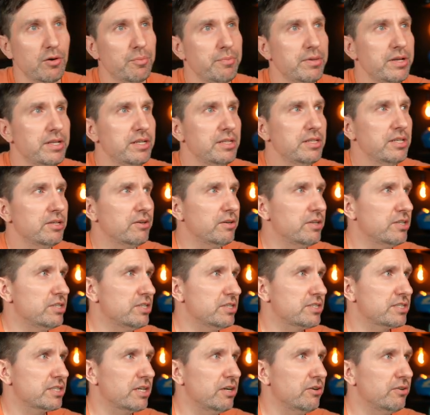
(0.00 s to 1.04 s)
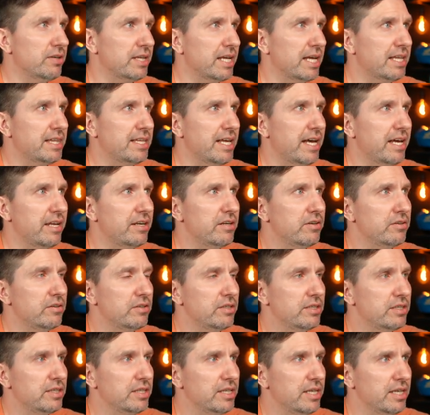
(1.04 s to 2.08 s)
open, you can just go and get that
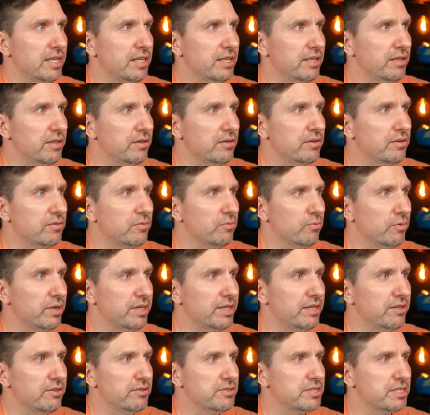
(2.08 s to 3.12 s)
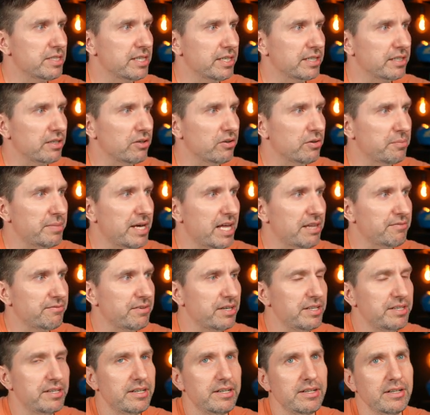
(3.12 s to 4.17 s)
in Windows and then go to
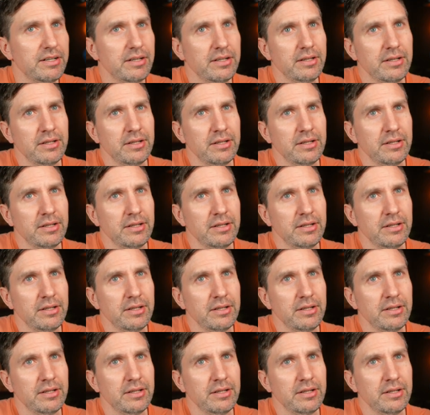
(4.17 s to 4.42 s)
Pathfinder.